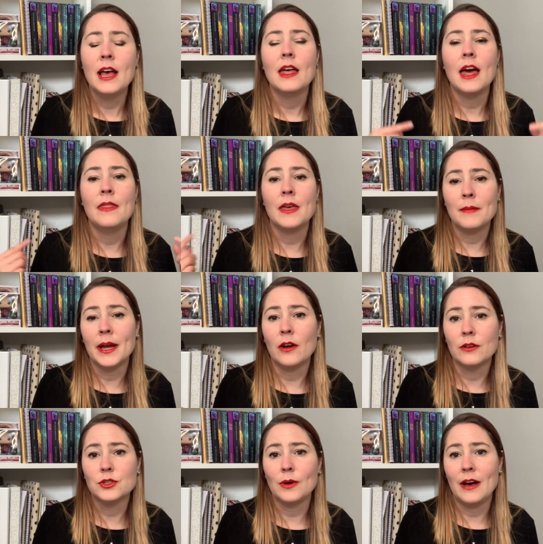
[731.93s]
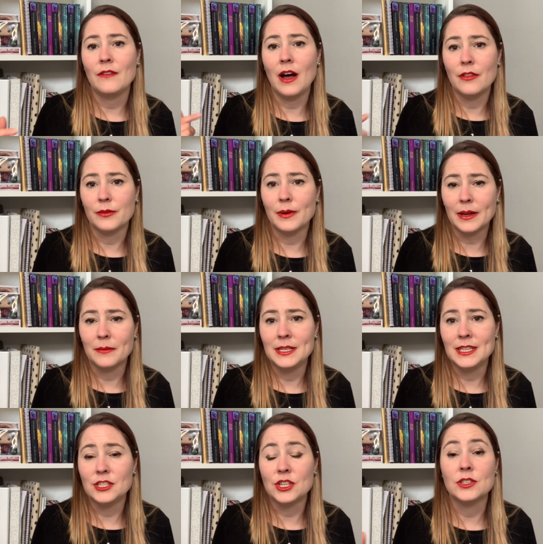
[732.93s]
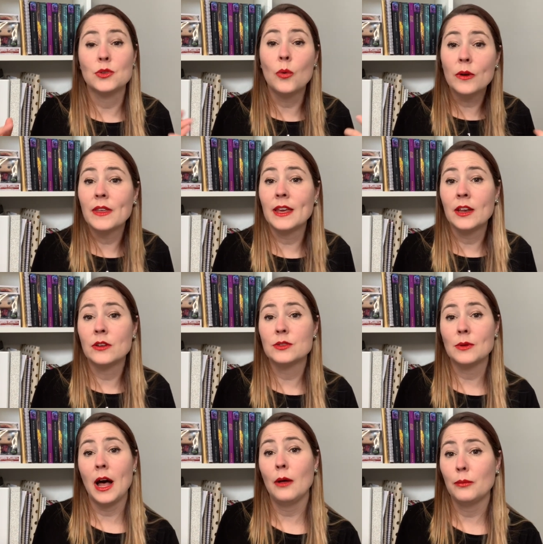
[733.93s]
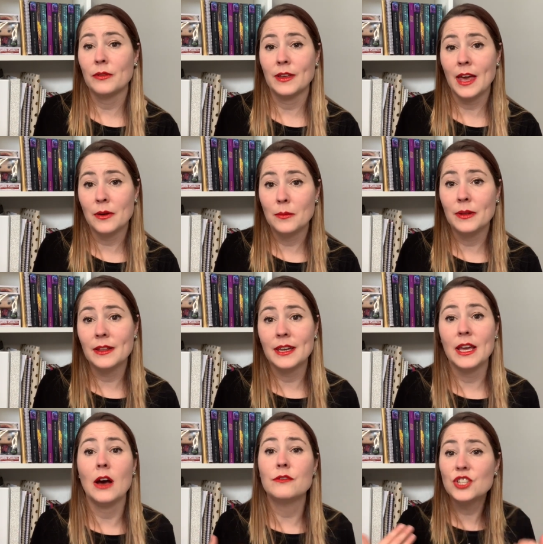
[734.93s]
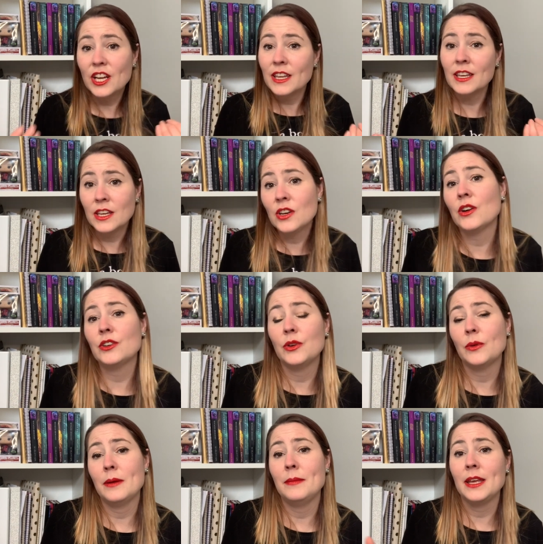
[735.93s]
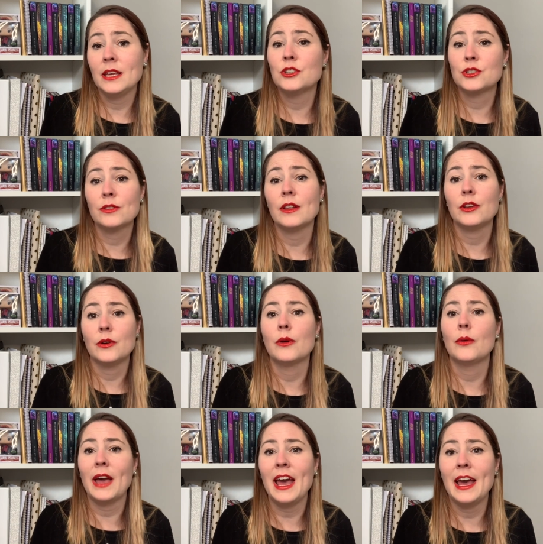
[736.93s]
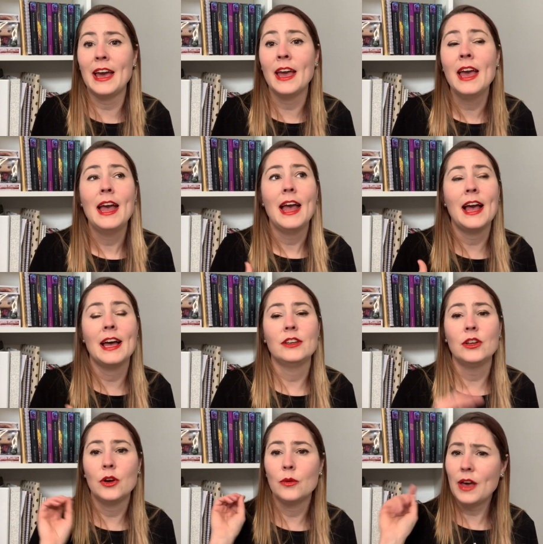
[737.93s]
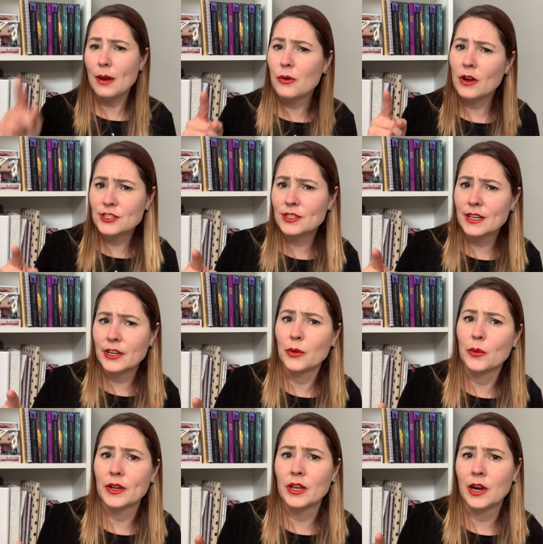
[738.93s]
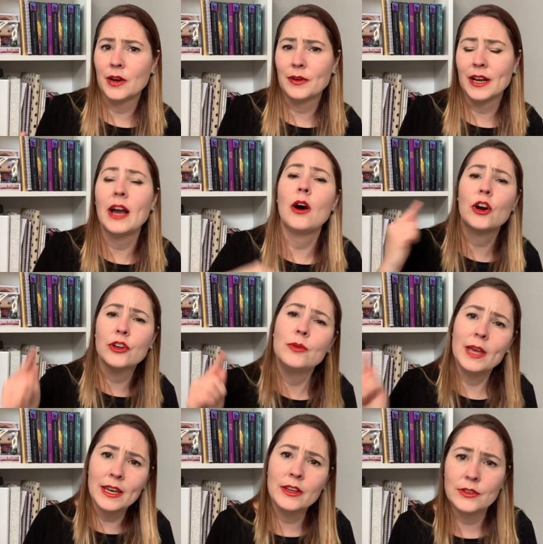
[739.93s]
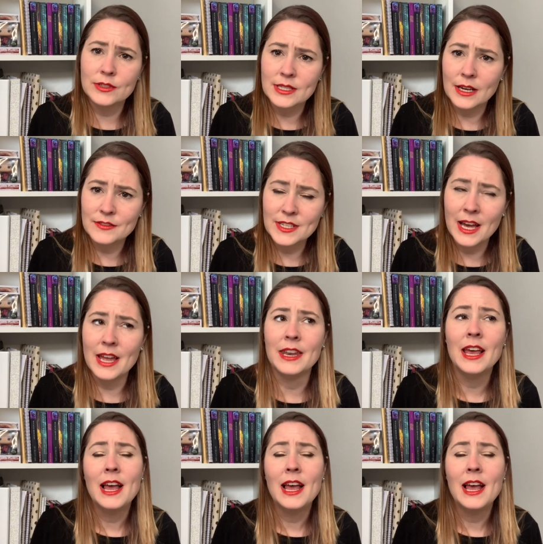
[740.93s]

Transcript: And they might also have other recommendations, or they can also help with accountability of checking in on you and making sure that you're okay. And, you know, that project that you're working on right now, are you getting your stuff done?